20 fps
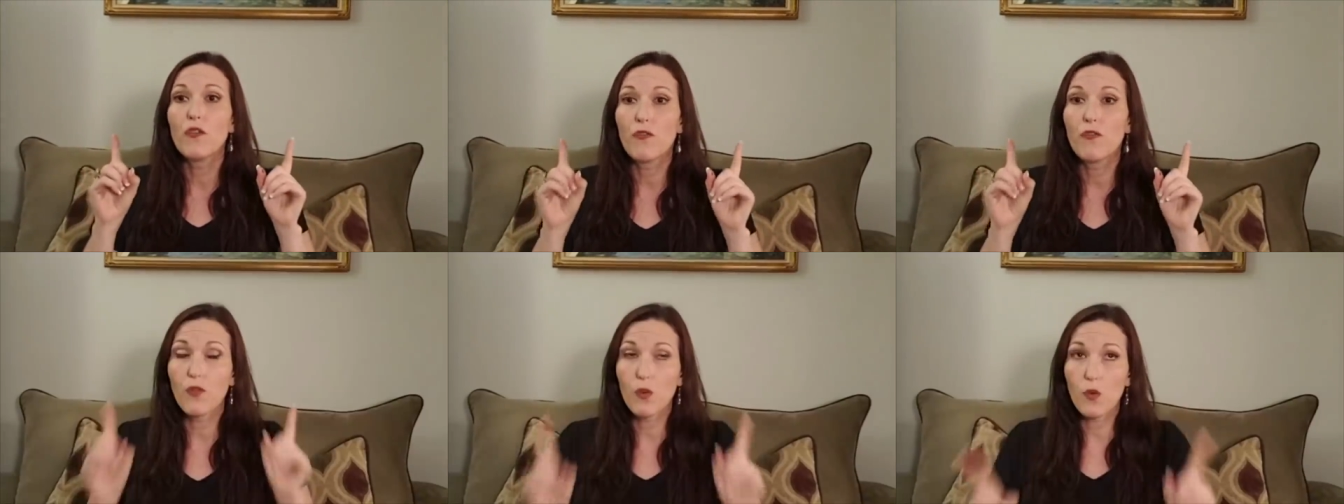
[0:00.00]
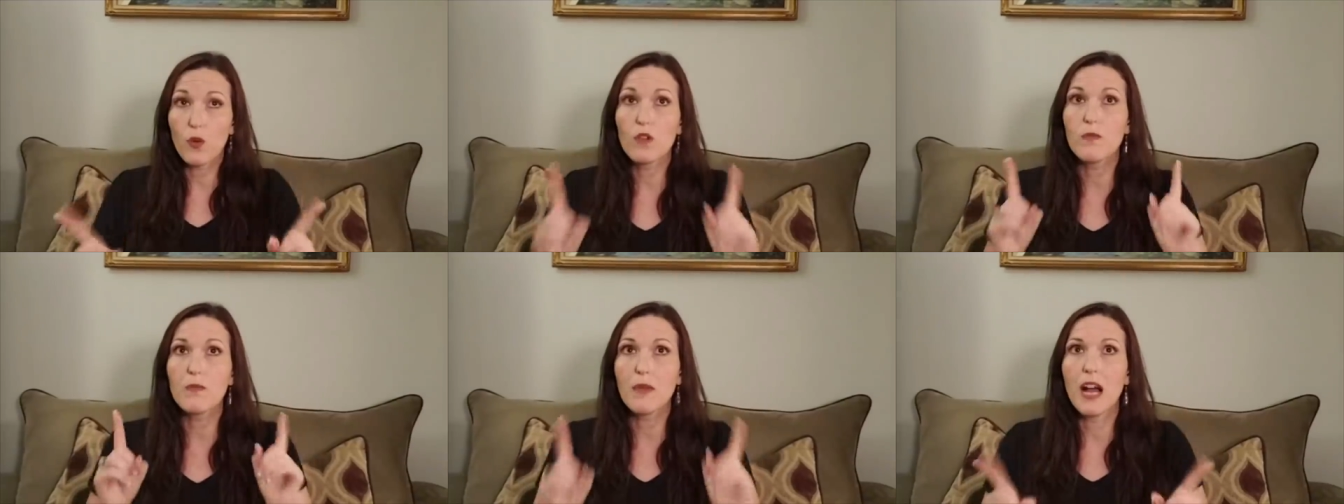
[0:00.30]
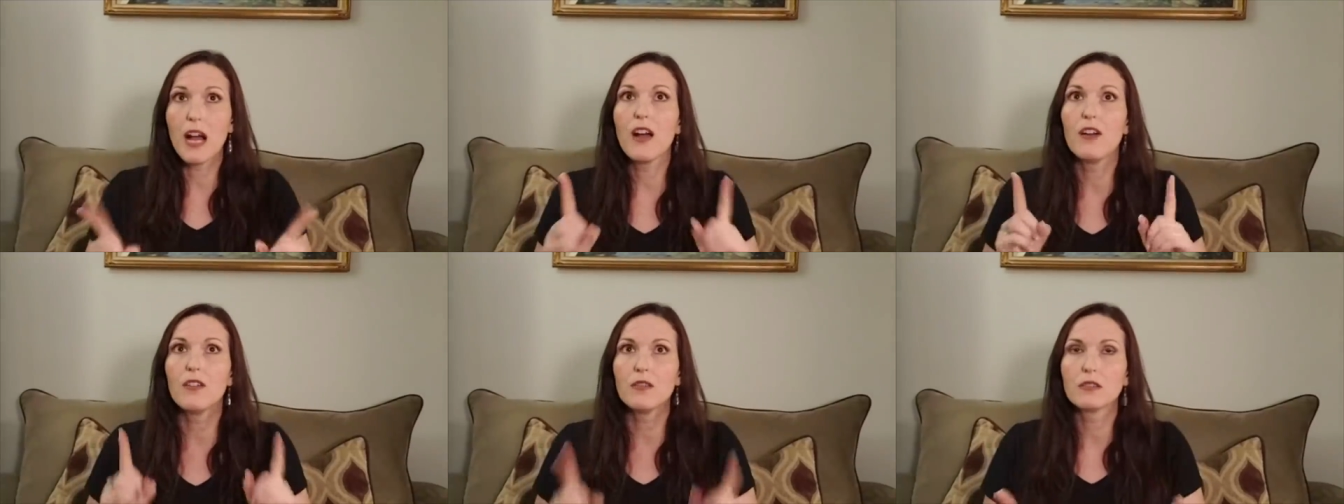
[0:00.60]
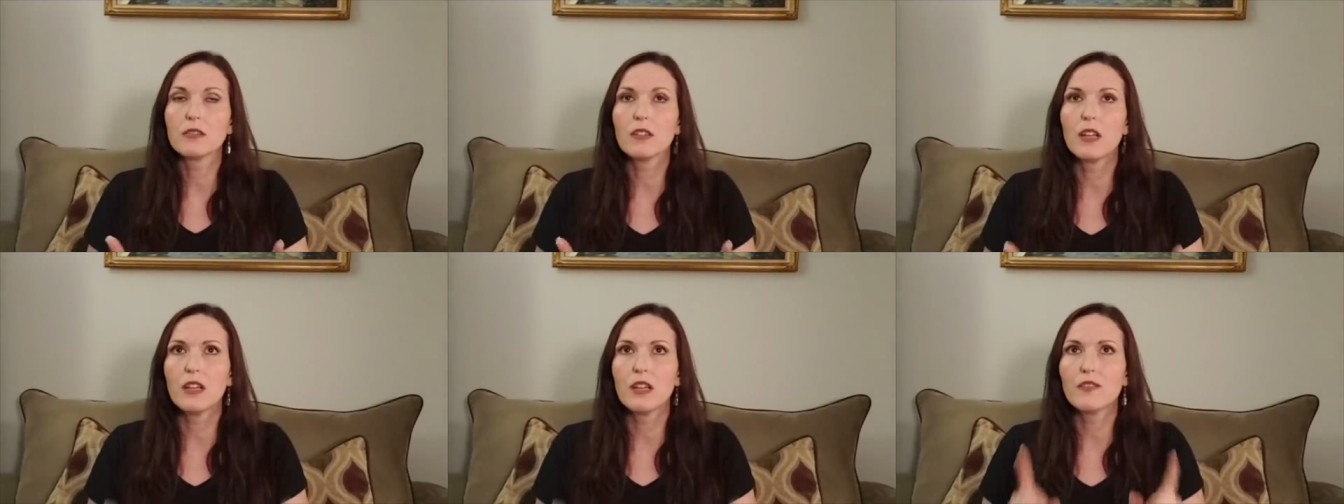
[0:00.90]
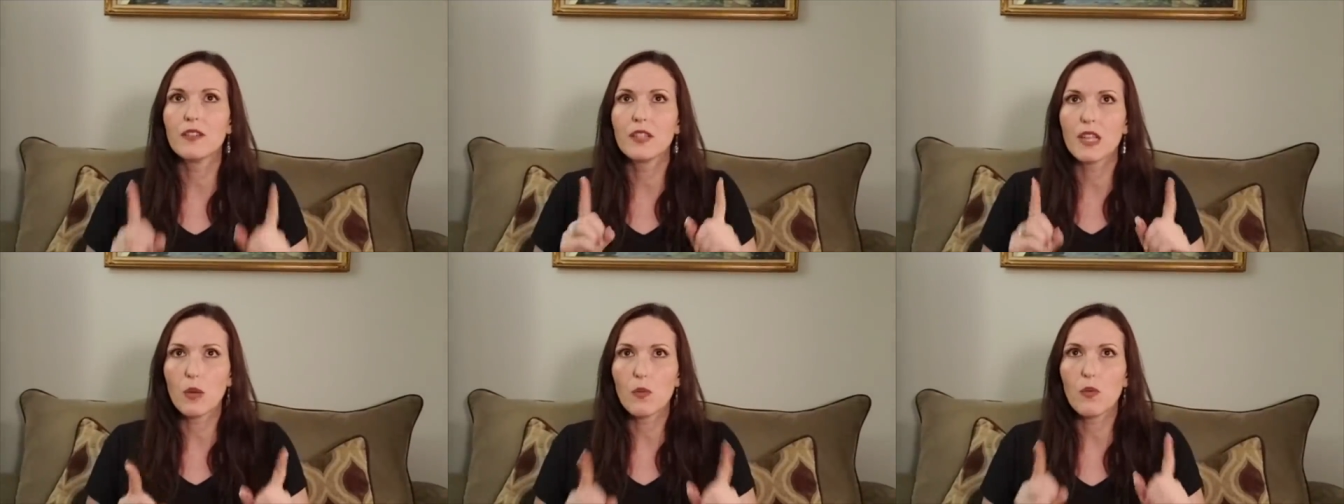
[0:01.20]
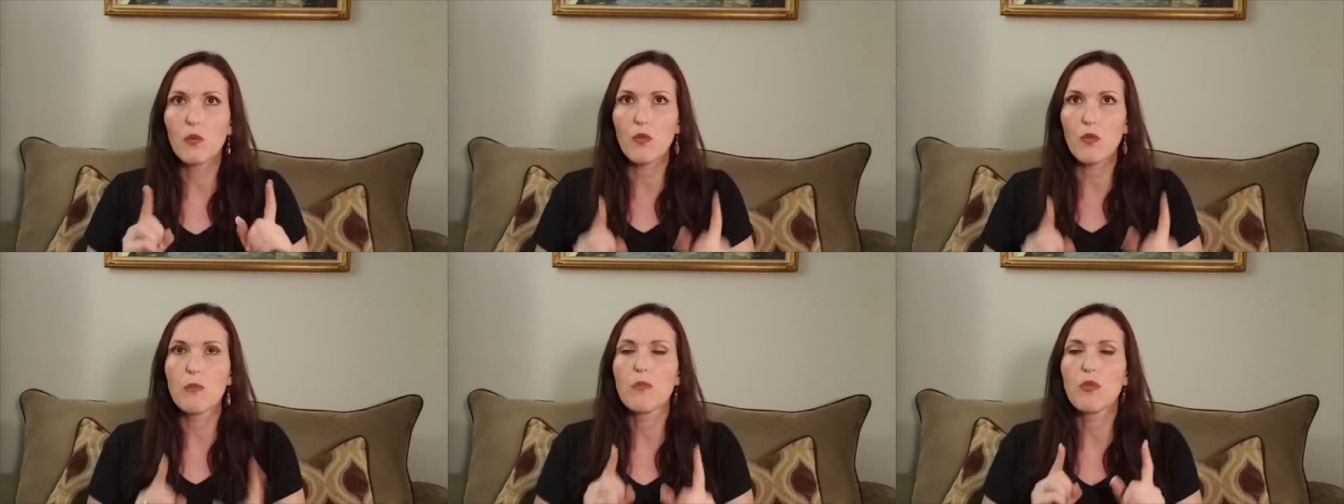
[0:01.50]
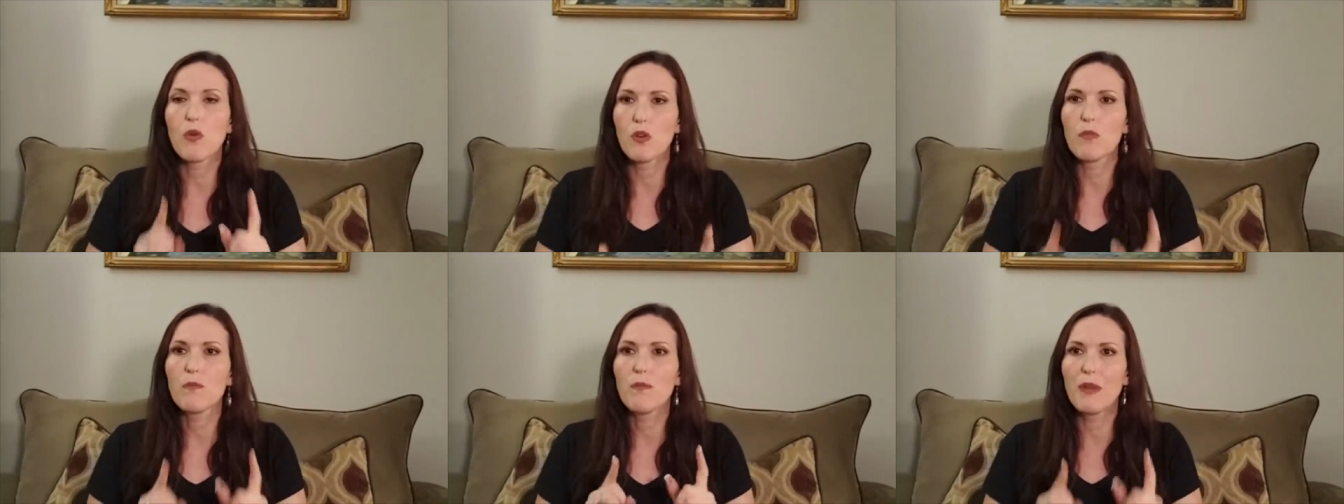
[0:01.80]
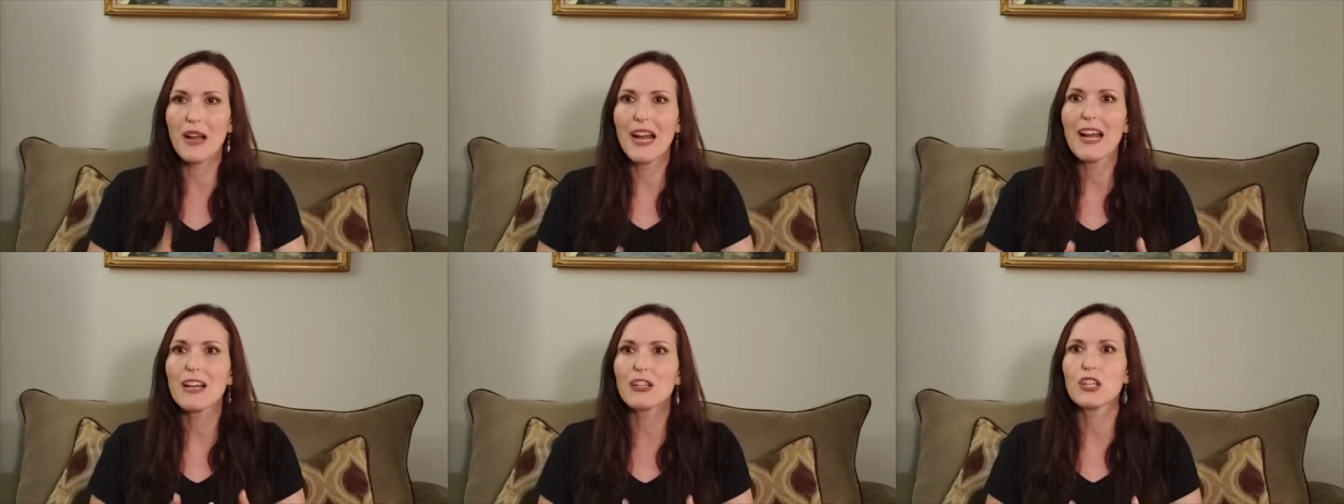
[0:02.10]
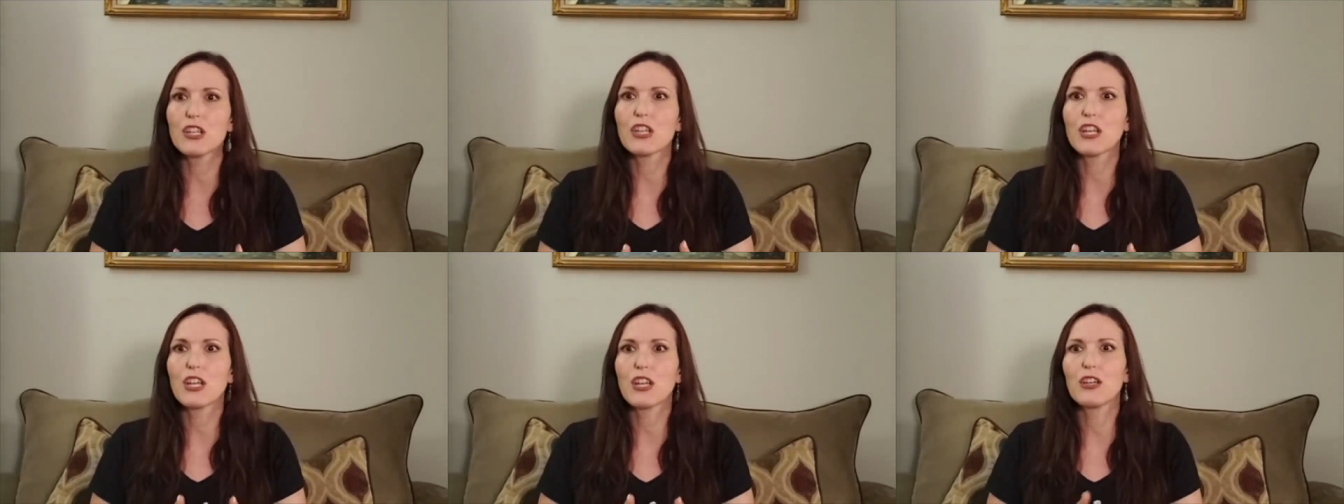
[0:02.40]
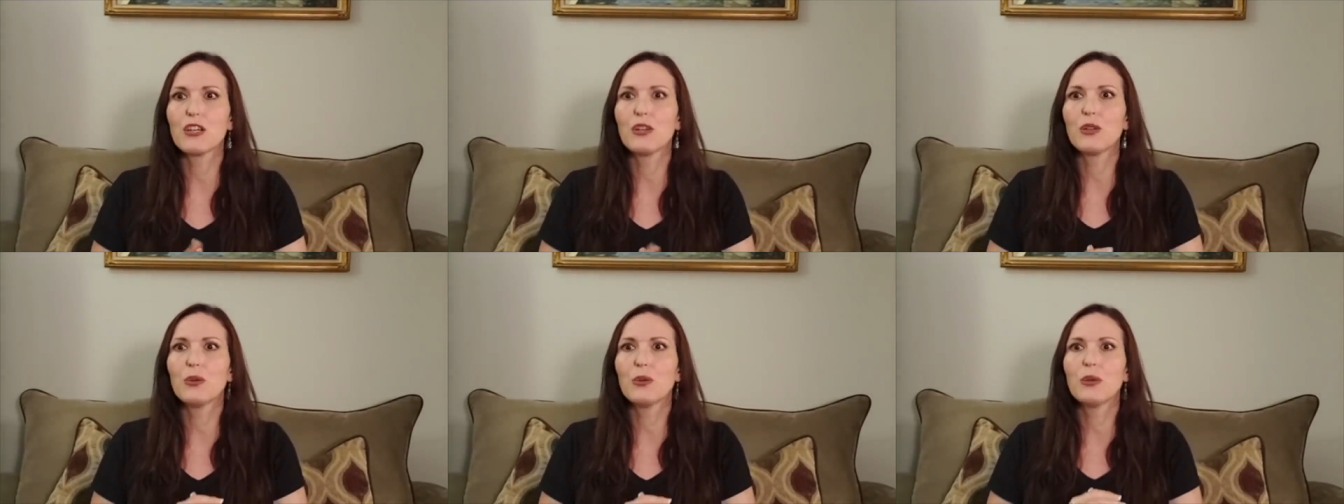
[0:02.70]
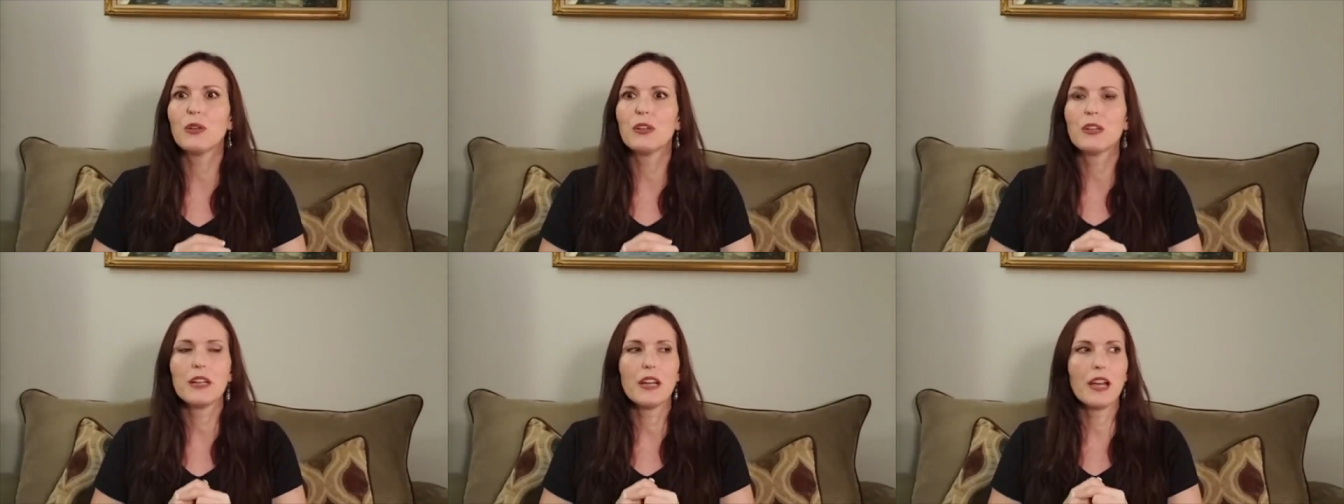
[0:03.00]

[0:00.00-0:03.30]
for my own life, and I will report back to you.